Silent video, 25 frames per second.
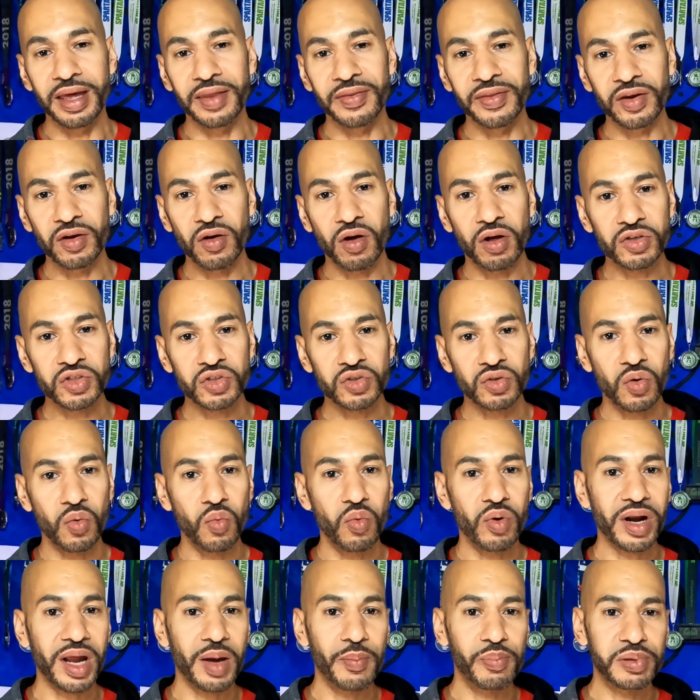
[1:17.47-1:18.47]
and then also
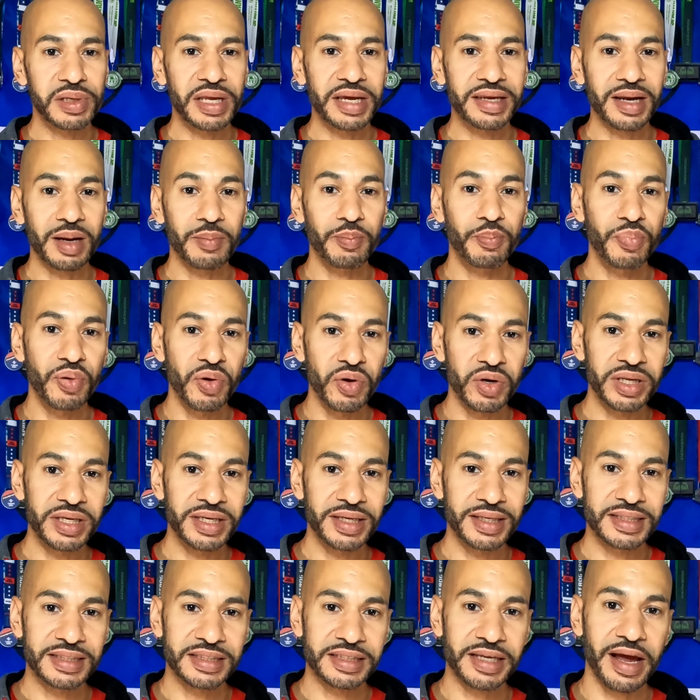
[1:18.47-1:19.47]
what I plan on putting
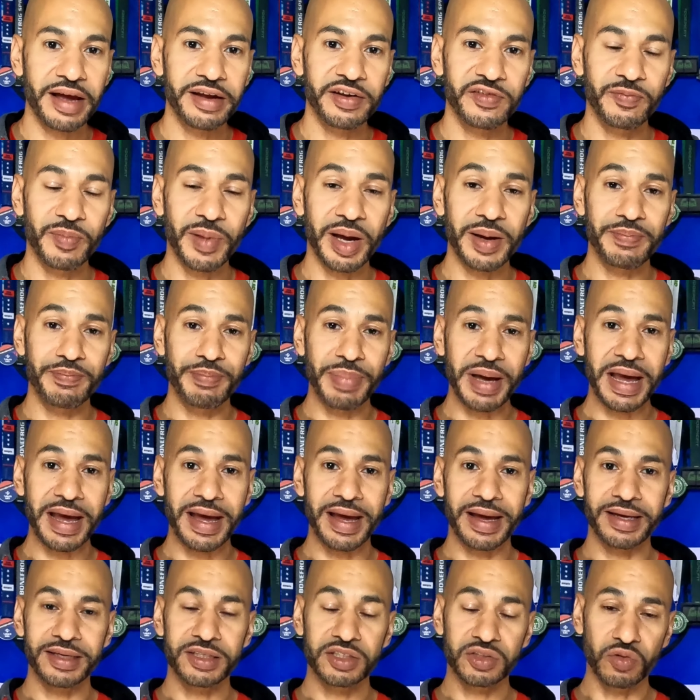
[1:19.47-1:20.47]
inside of my
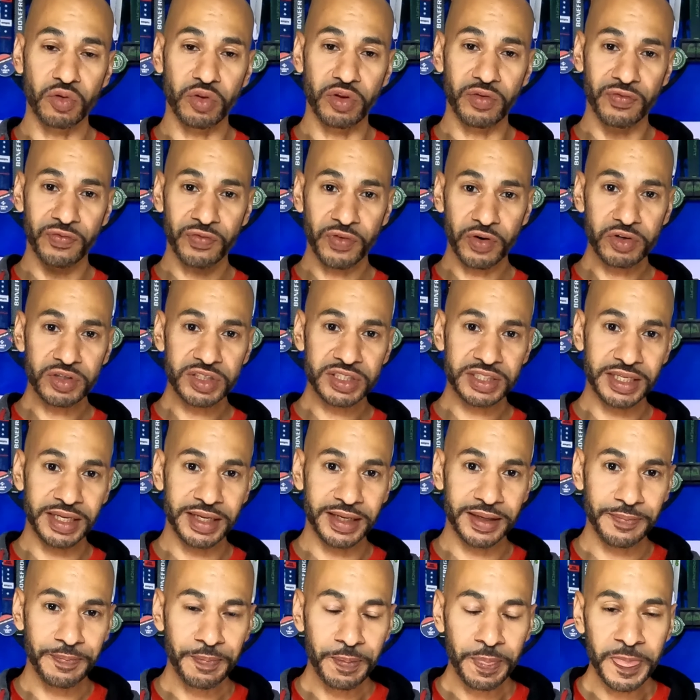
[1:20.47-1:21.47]
bag. So the first
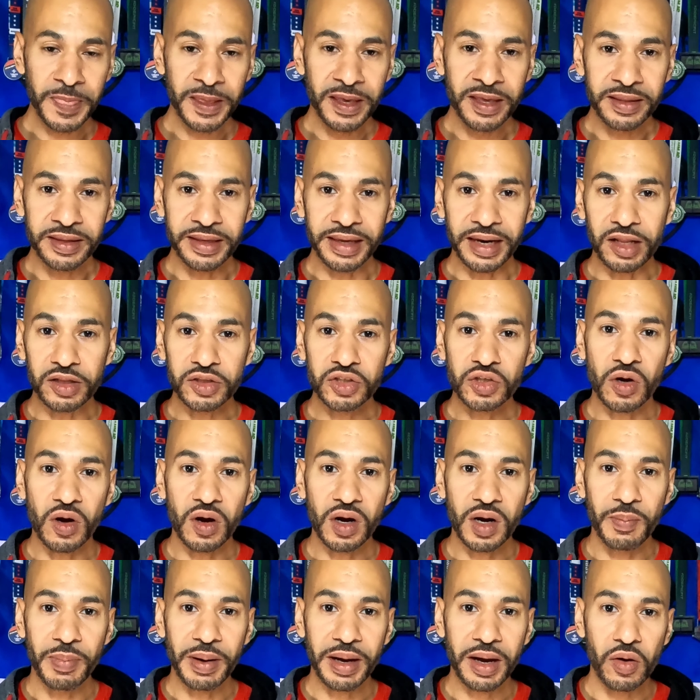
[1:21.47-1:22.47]
thing that I'll
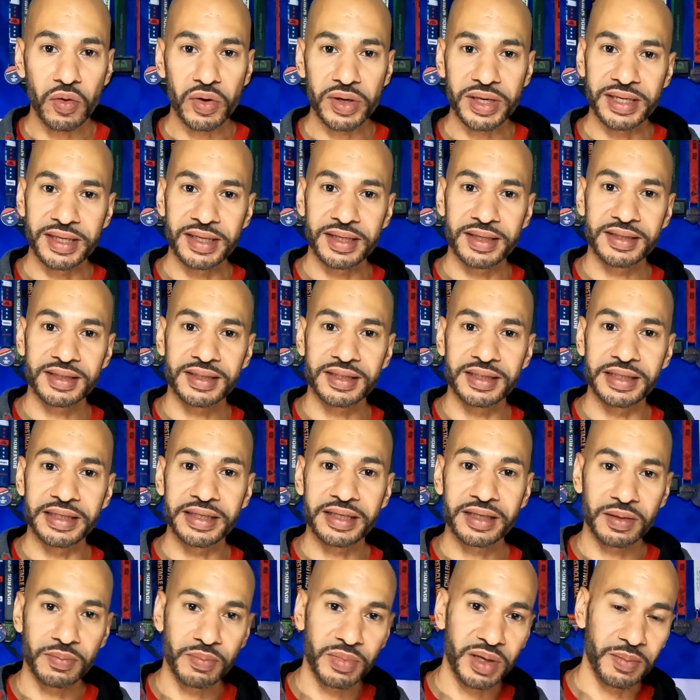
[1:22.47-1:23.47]
talk about is the
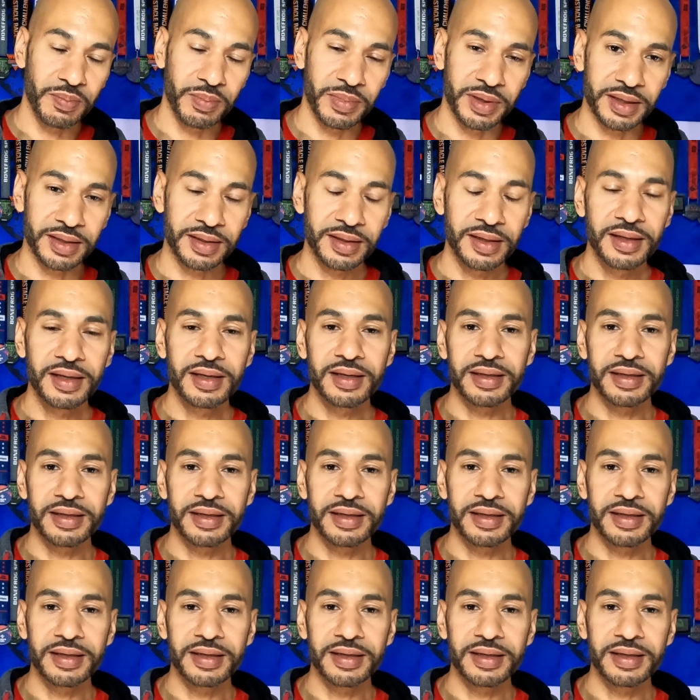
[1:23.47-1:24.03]
commitment.